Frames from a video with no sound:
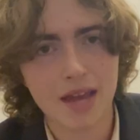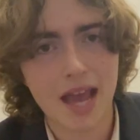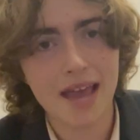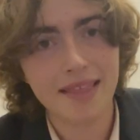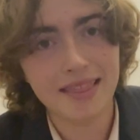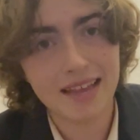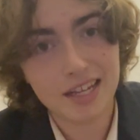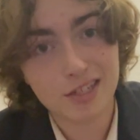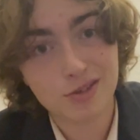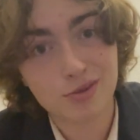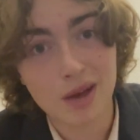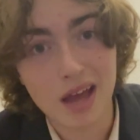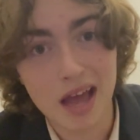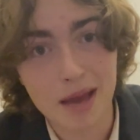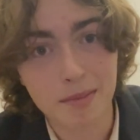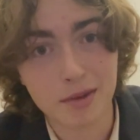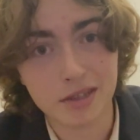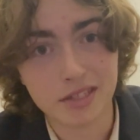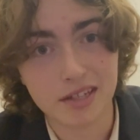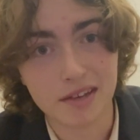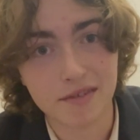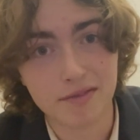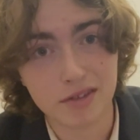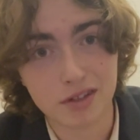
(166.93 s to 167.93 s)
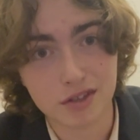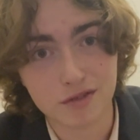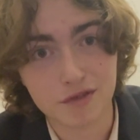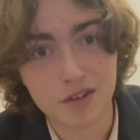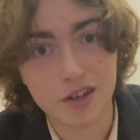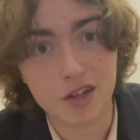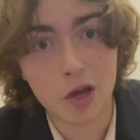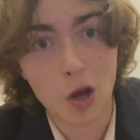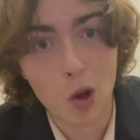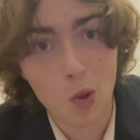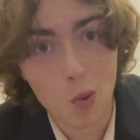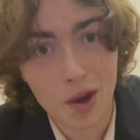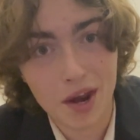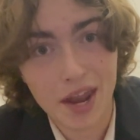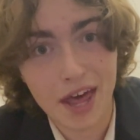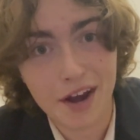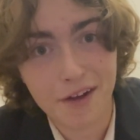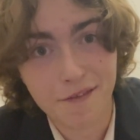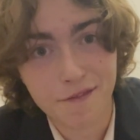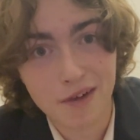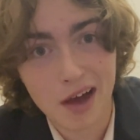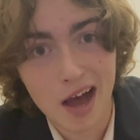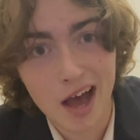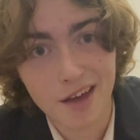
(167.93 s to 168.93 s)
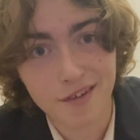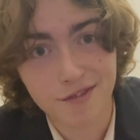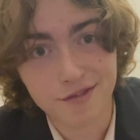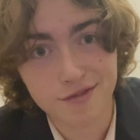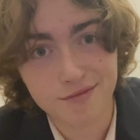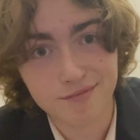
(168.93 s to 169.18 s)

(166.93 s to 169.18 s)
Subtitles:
And that's why I must give this video a 1 out of 5.